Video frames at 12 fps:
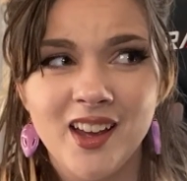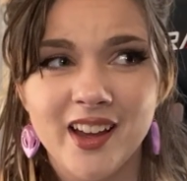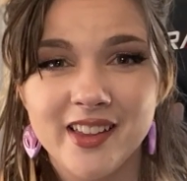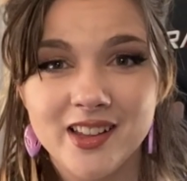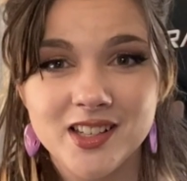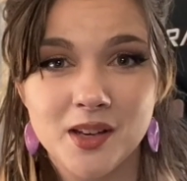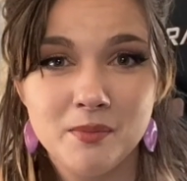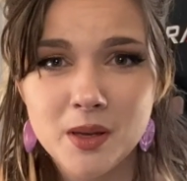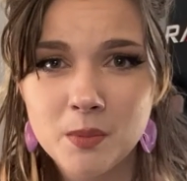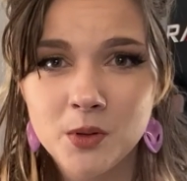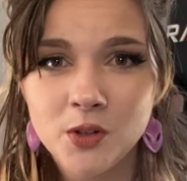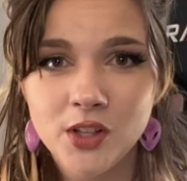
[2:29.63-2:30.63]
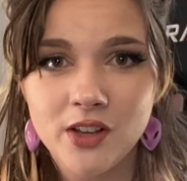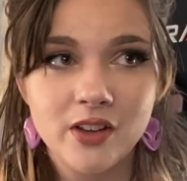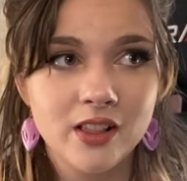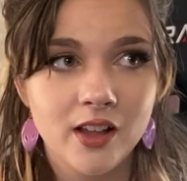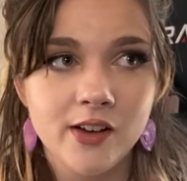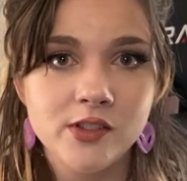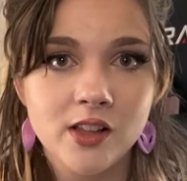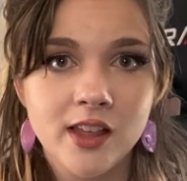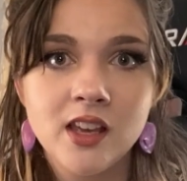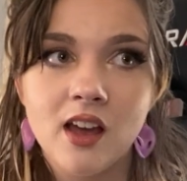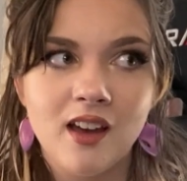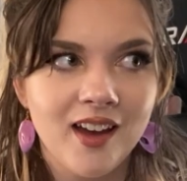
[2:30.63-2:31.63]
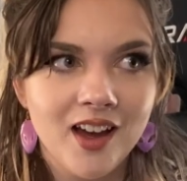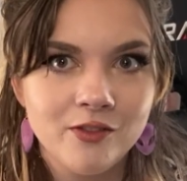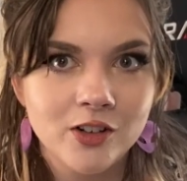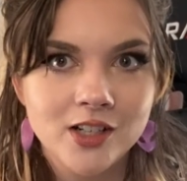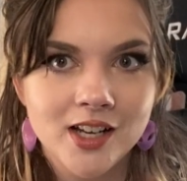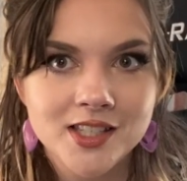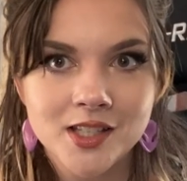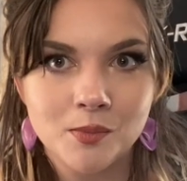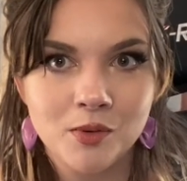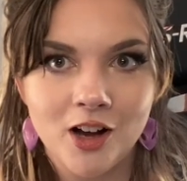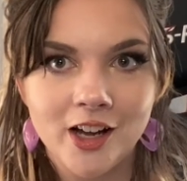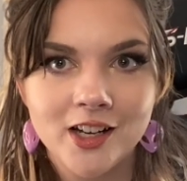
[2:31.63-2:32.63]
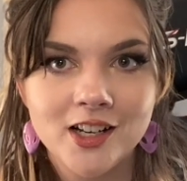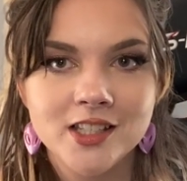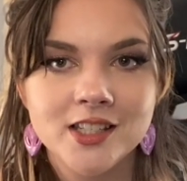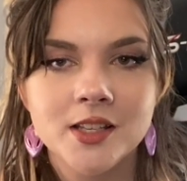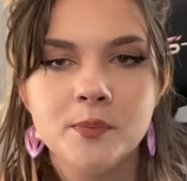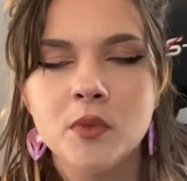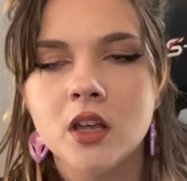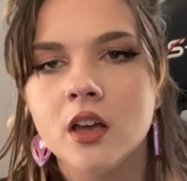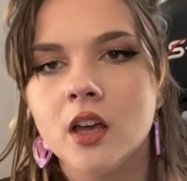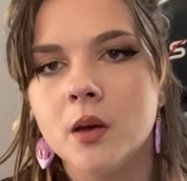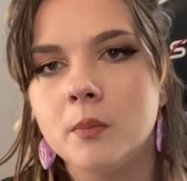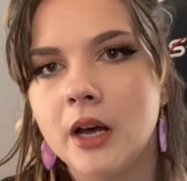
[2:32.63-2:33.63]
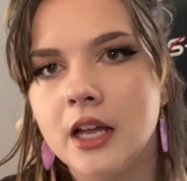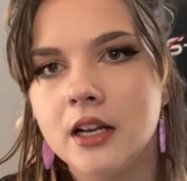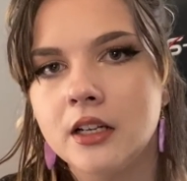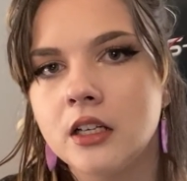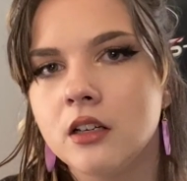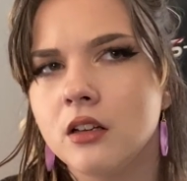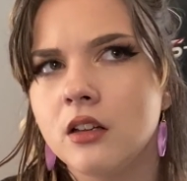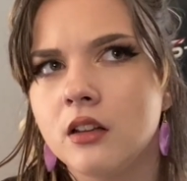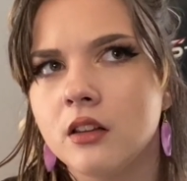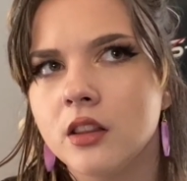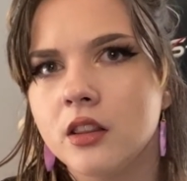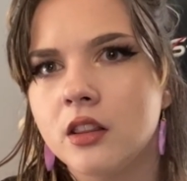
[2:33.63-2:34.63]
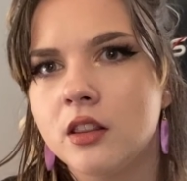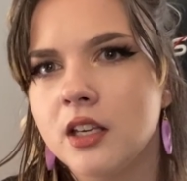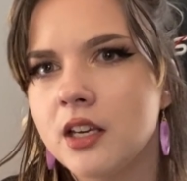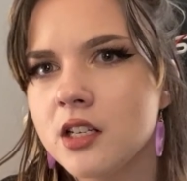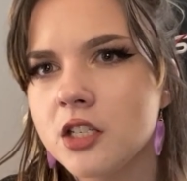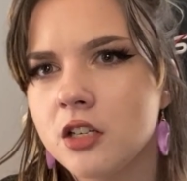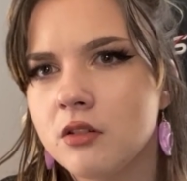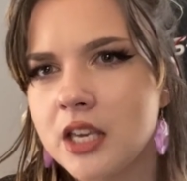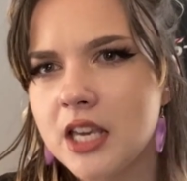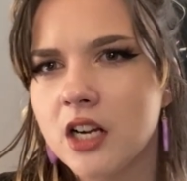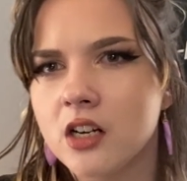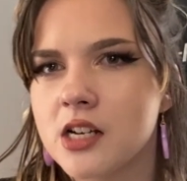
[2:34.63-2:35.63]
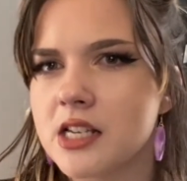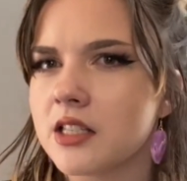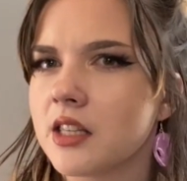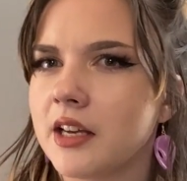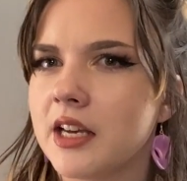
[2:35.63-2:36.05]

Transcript: and some people even love to advertise their products. But the issue here is